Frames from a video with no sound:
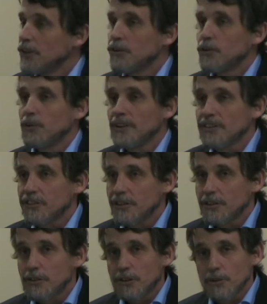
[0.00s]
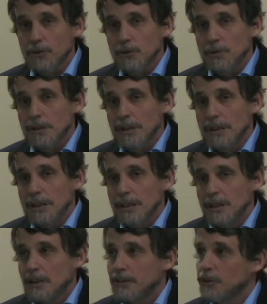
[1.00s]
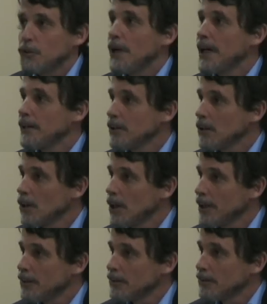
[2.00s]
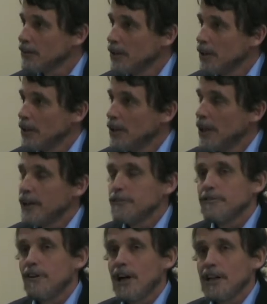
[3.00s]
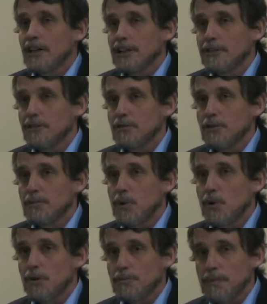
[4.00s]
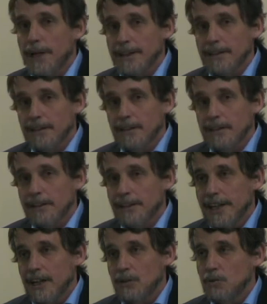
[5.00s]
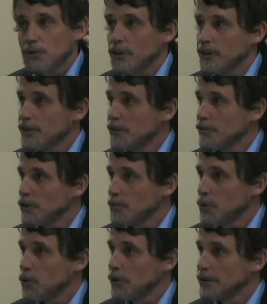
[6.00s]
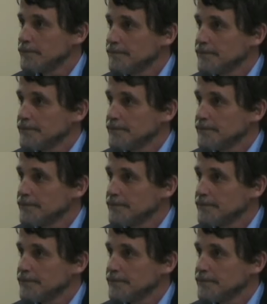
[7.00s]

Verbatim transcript: to listen to, to analyse, and finally to report back in our alternative report.